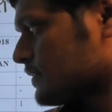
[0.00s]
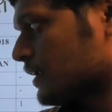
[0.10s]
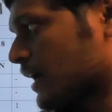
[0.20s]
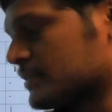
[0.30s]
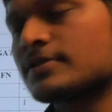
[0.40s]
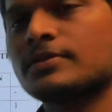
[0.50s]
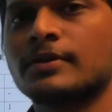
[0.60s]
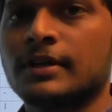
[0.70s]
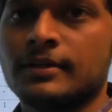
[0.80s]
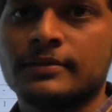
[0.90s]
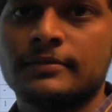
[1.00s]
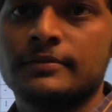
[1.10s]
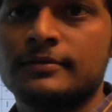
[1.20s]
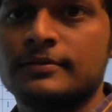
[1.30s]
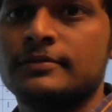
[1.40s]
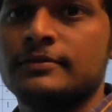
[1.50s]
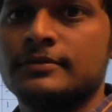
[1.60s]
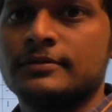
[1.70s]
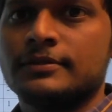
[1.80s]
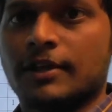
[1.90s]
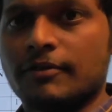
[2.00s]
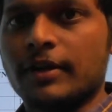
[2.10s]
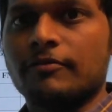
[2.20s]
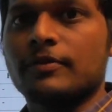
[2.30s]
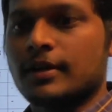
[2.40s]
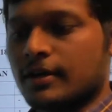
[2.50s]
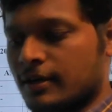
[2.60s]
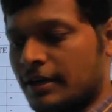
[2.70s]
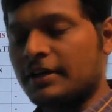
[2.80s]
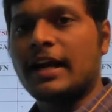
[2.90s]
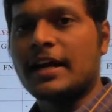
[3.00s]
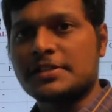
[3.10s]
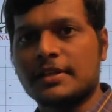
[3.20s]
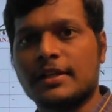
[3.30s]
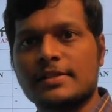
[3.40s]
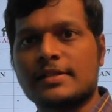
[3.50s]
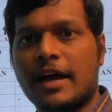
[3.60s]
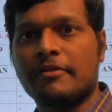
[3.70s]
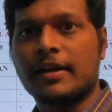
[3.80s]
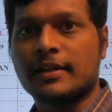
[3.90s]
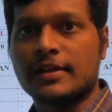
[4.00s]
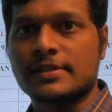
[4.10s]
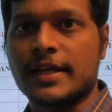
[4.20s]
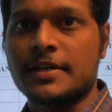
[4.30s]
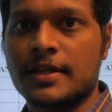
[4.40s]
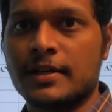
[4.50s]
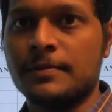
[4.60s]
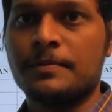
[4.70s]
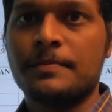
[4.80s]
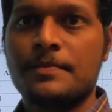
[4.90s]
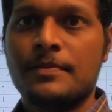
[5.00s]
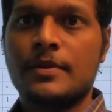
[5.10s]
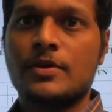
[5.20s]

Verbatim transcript: arches only even if uh, lintel action that is having a thrust action so